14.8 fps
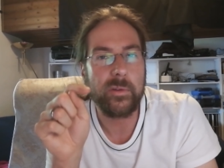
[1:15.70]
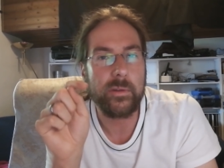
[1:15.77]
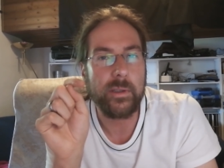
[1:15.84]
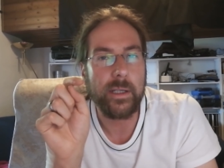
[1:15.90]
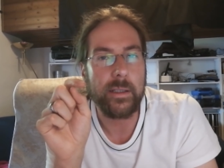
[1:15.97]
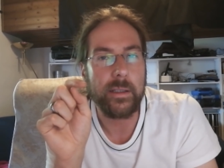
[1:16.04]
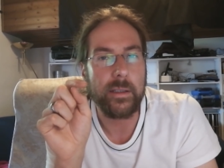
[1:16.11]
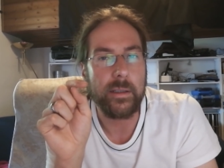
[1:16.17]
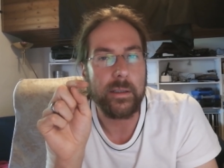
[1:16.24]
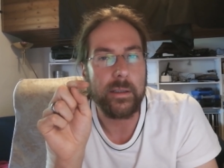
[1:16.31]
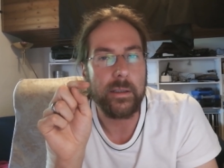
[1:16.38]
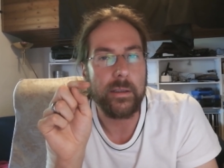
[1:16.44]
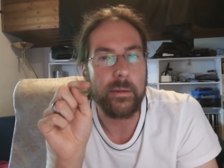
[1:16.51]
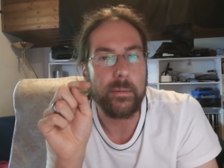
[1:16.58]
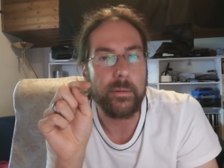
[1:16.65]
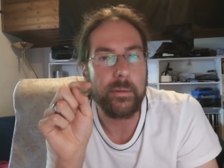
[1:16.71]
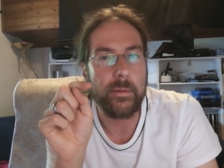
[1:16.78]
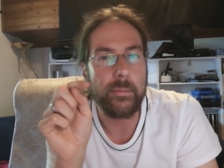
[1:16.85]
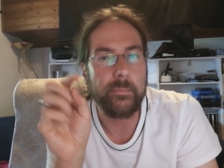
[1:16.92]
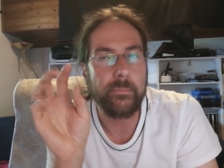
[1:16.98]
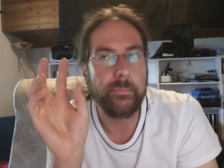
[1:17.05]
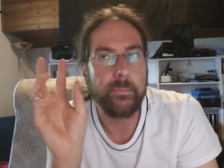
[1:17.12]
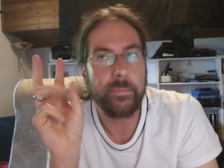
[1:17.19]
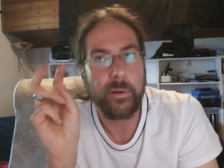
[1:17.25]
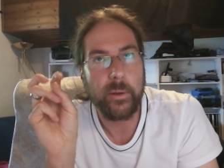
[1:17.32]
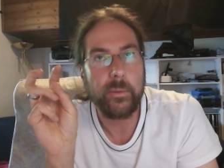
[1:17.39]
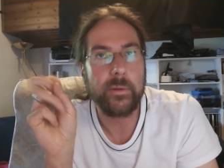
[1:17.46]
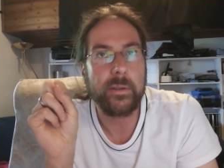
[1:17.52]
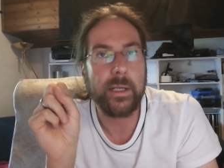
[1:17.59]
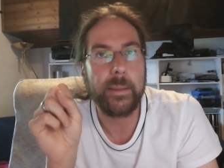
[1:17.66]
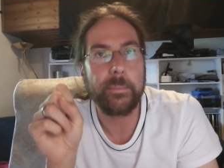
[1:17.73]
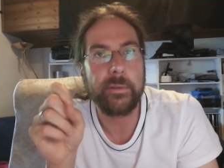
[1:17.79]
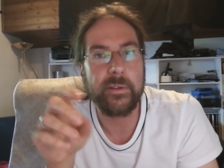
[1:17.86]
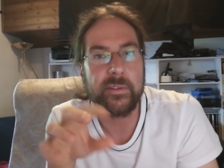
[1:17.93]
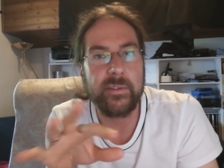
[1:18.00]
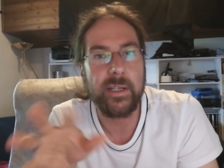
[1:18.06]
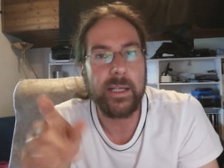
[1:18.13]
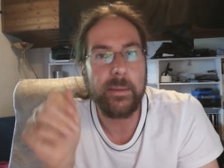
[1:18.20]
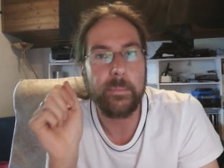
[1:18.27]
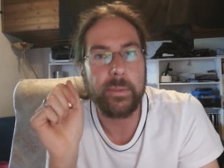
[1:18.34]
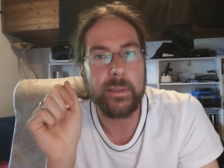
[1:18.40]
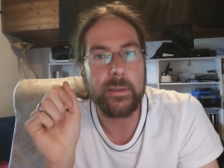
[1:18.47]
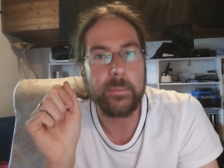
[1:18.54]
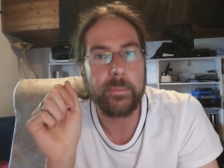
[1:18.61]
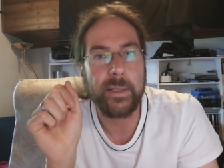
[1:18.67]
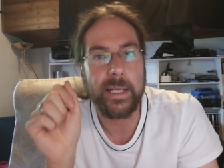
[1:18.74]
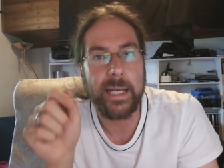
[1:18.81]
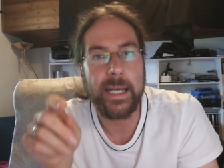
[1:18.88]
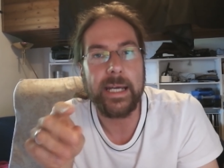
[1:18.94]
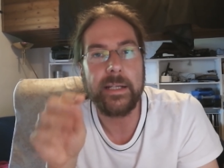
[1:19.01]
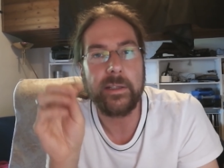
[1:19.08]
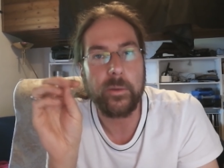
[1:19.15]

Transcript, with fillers: not a, a prototype per se built by hand.